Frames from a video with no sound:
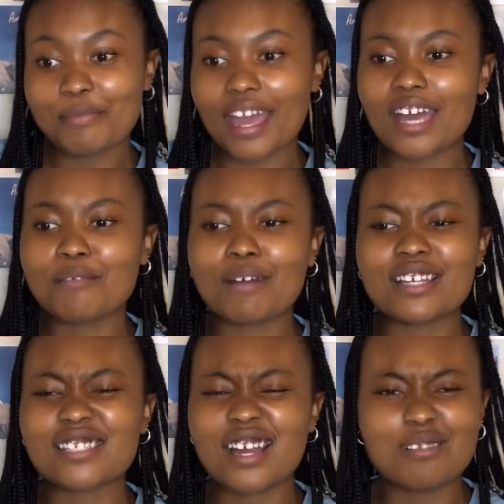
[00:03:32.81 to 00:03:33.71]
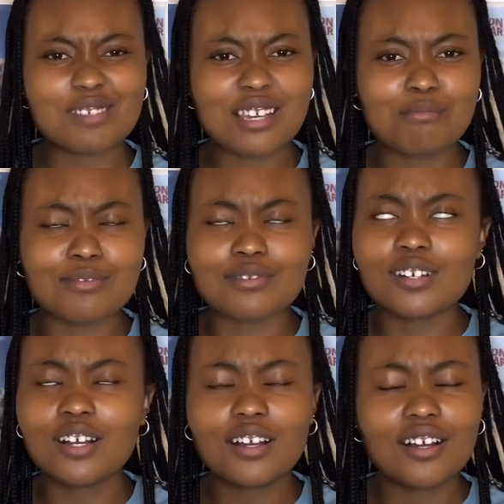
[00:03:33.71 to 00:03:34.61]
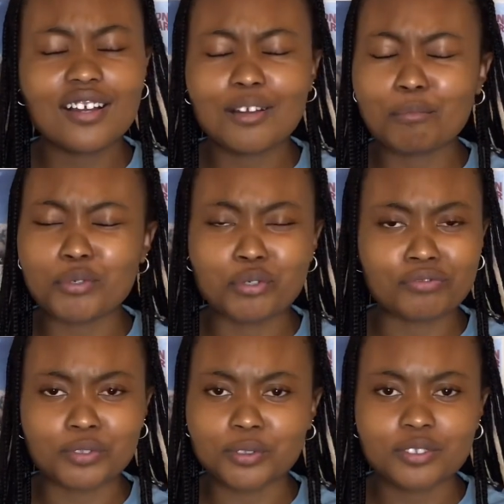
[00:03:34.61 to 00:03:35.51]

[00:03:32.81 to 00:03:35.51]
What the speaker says: and my timetable, beautiful,